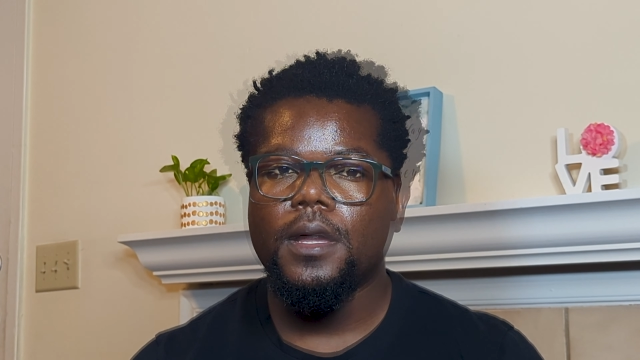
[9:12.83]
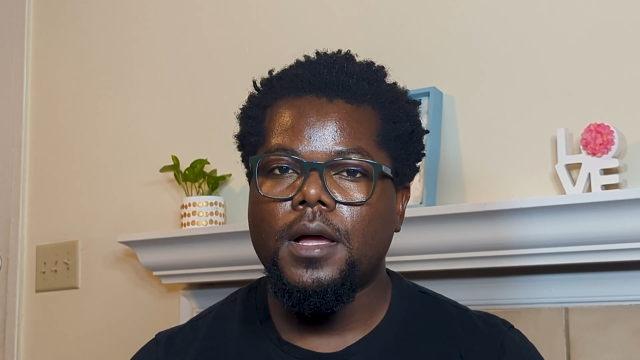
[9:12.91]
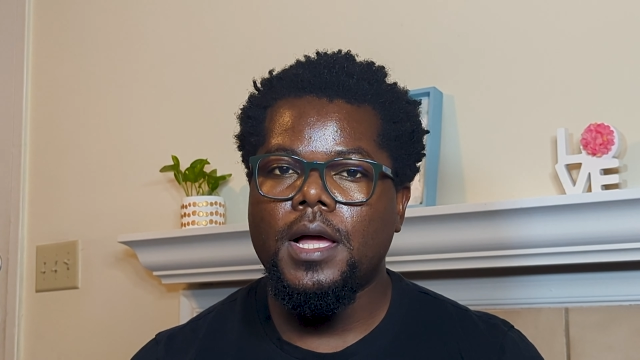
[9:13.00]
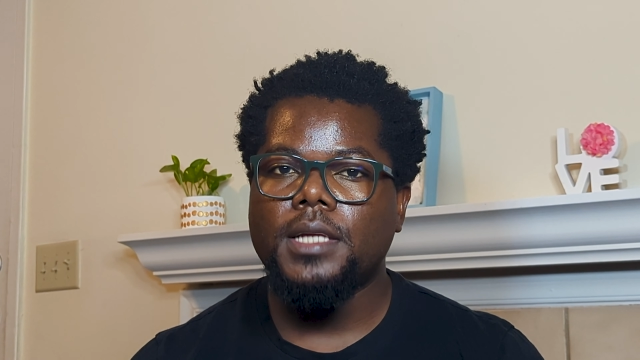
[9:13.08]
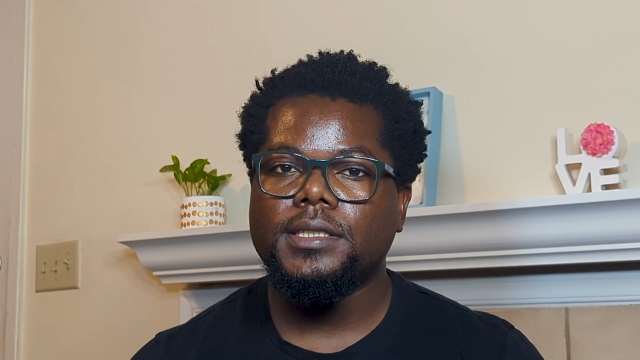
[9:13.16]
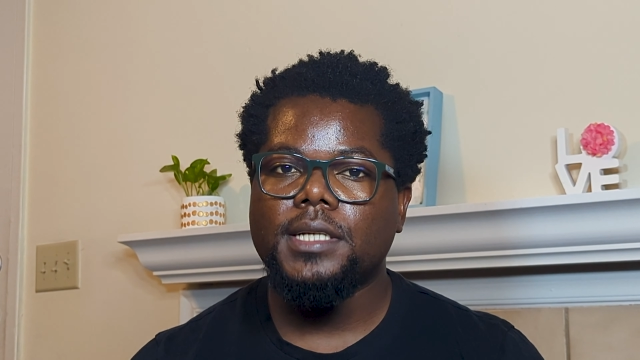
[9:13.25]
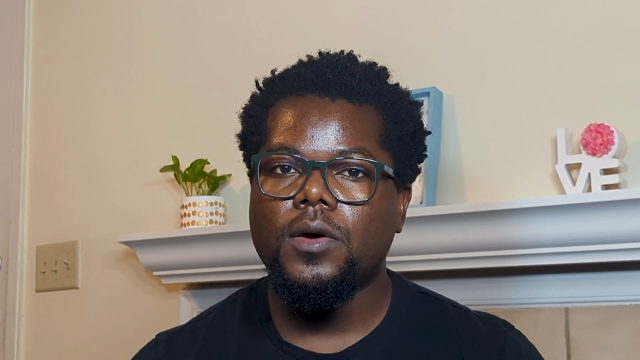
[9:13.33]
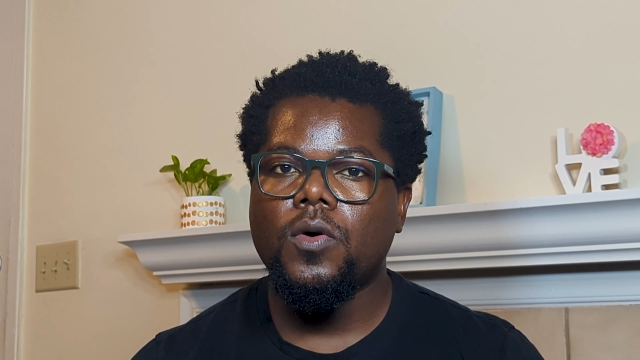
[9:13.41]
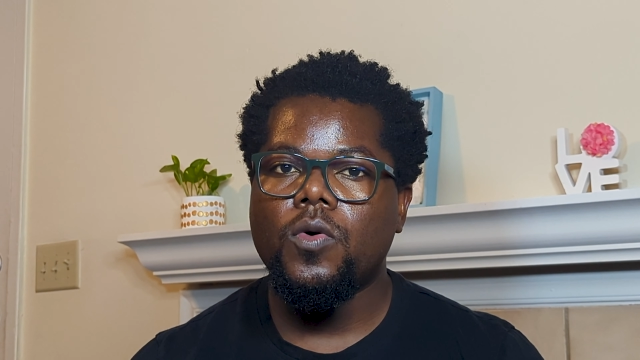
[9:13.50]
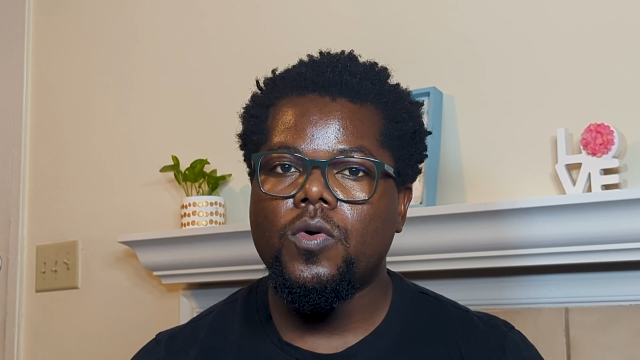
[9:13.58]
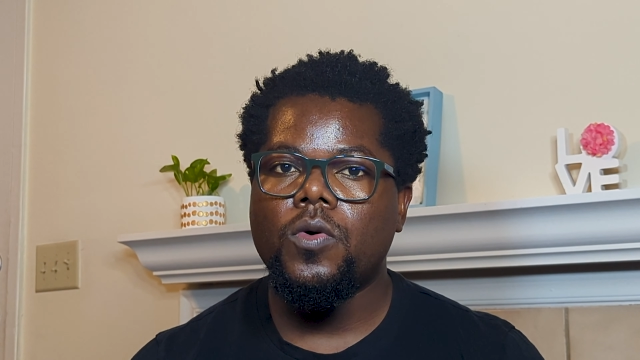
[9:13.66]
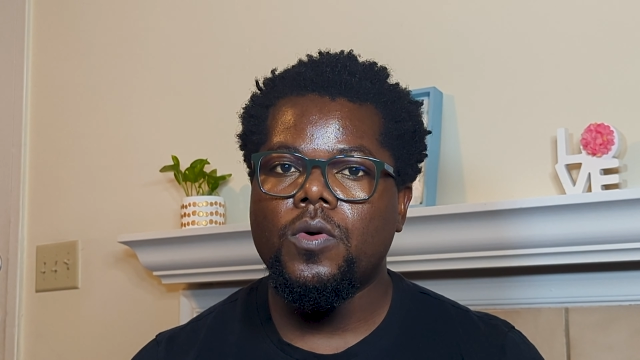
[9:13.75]
Answer
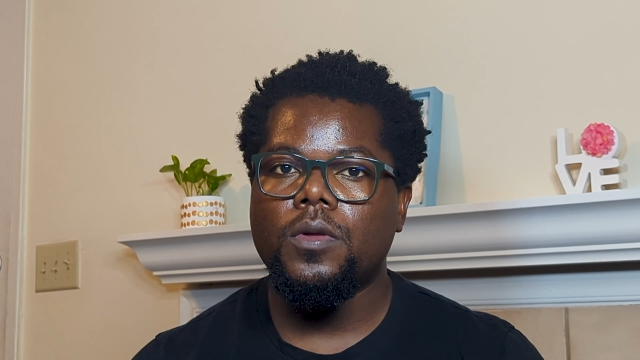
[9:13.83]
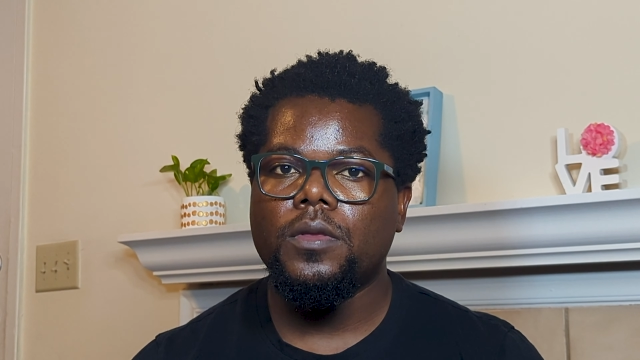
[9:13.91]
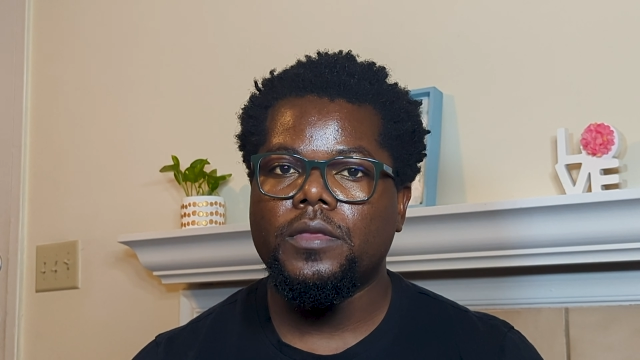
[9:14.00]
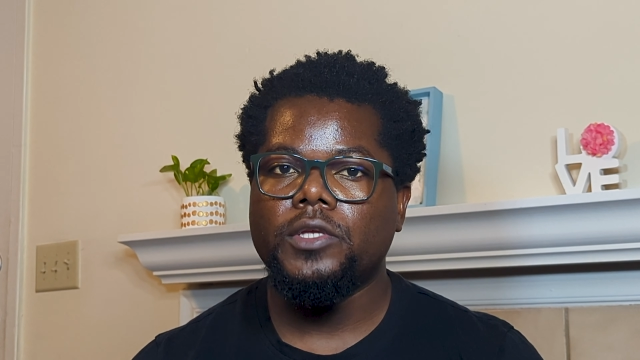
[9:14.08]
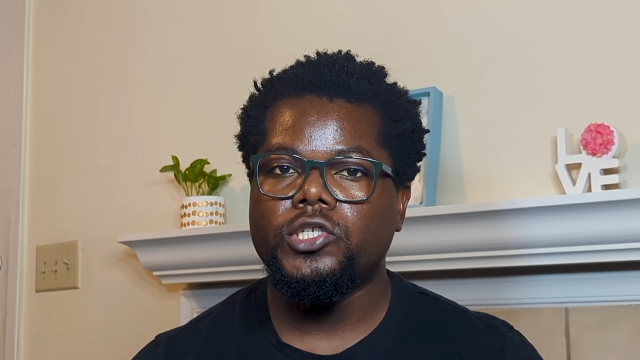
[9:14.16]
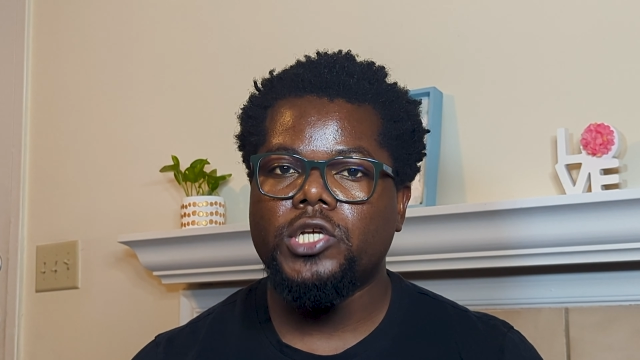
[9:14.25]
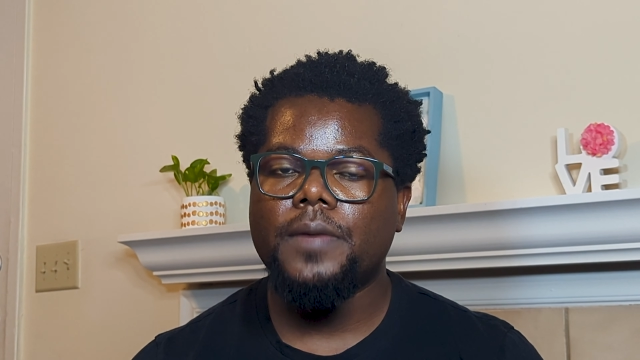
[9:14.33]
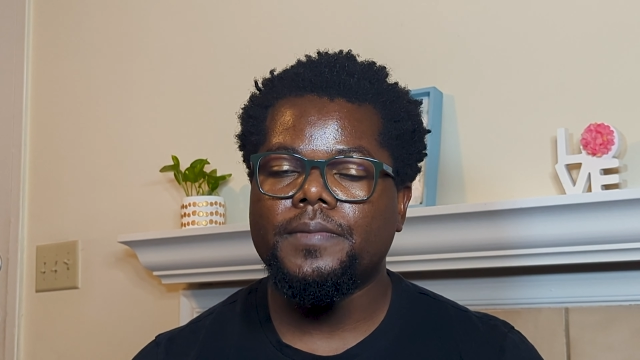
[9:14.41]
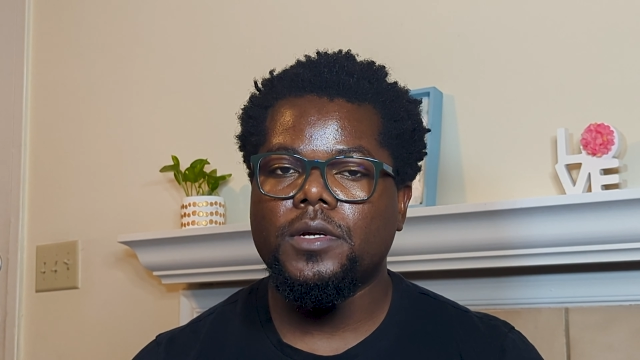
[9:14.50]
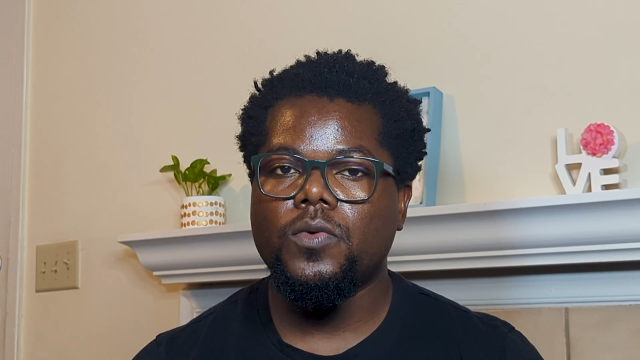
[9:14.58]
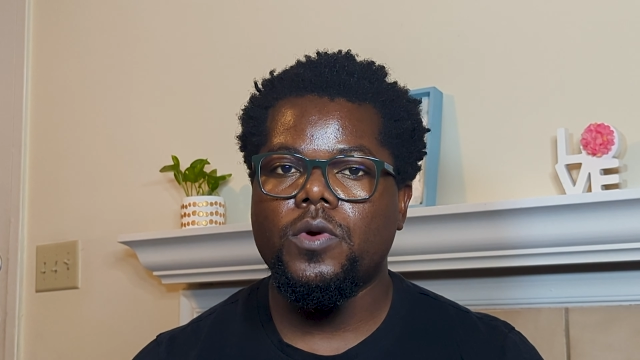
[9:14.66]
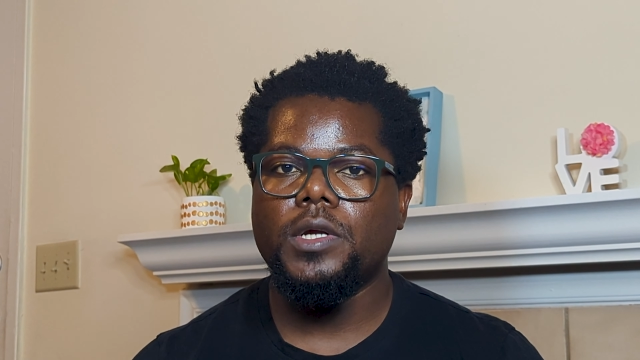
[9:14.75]
all the chapter
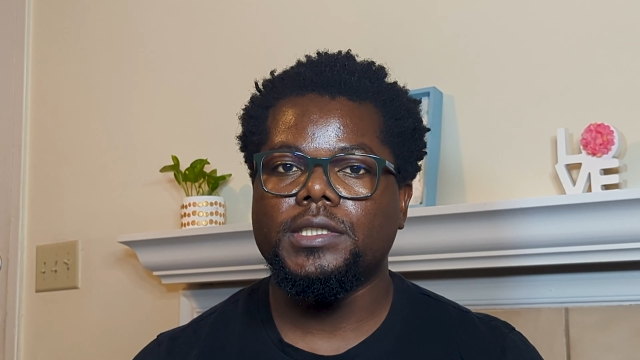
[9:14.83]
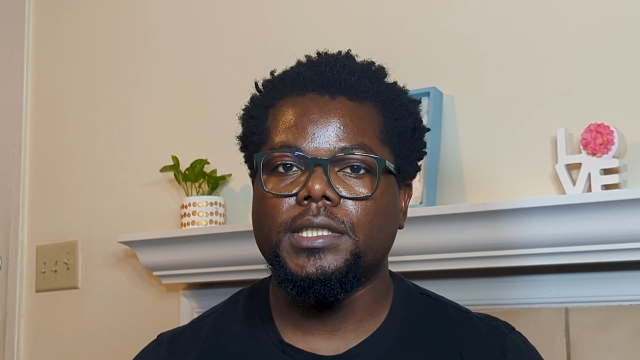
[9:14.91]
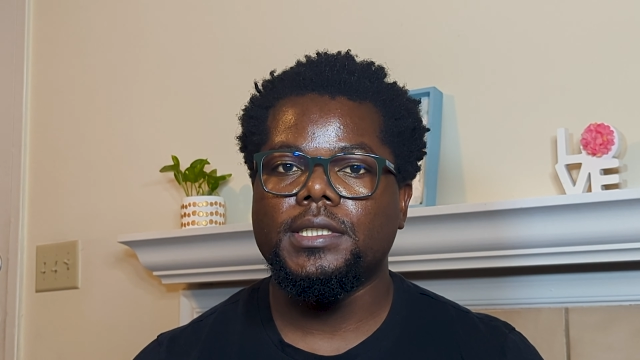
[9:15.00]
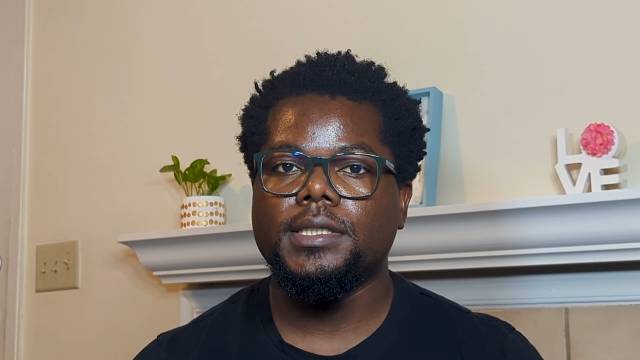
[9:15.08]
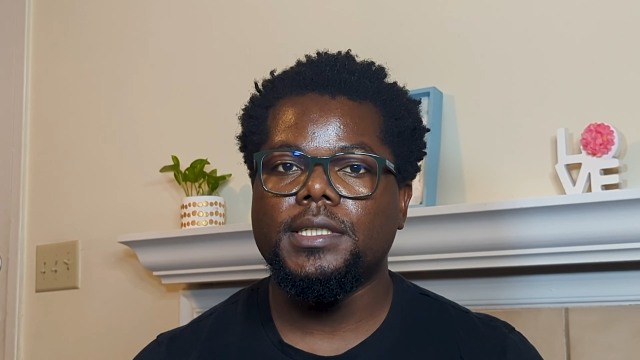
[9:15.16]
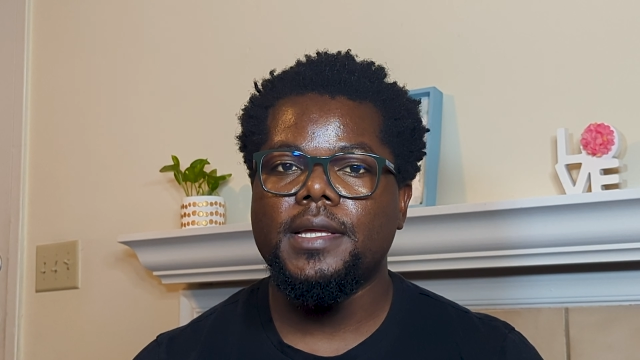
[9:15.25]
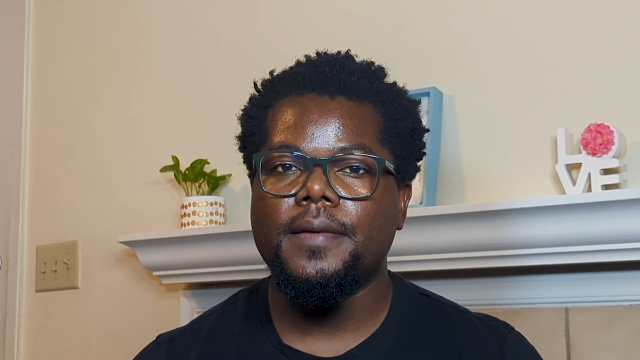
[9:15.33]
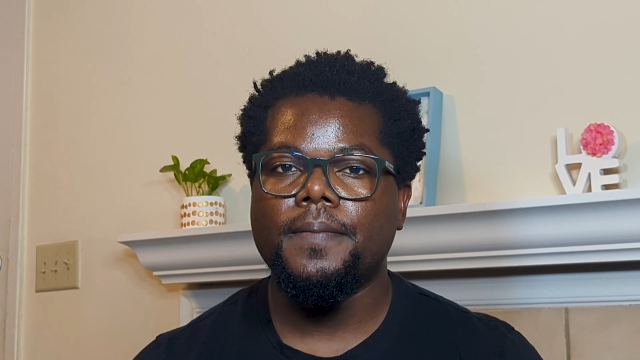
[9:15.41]
questions,